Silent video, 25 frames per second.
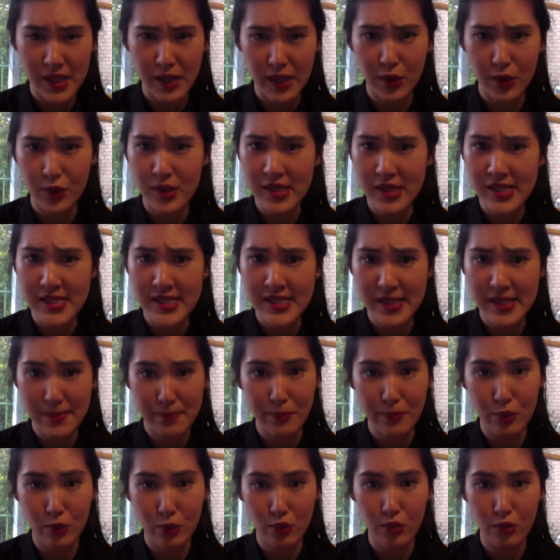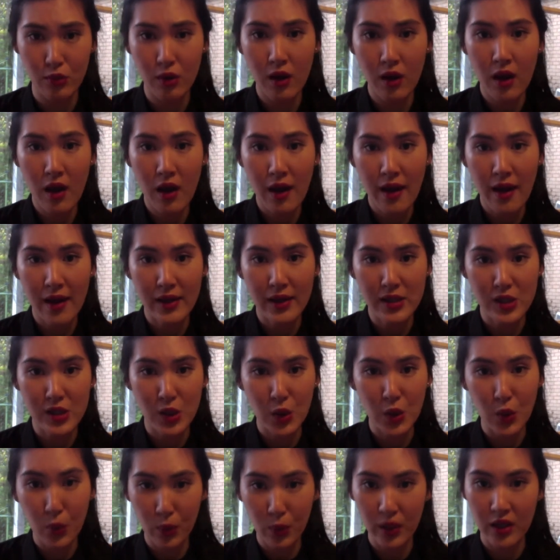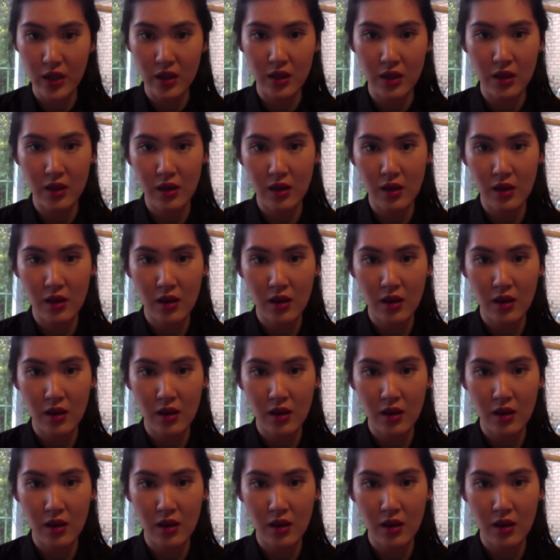give you guys a quick update on a simple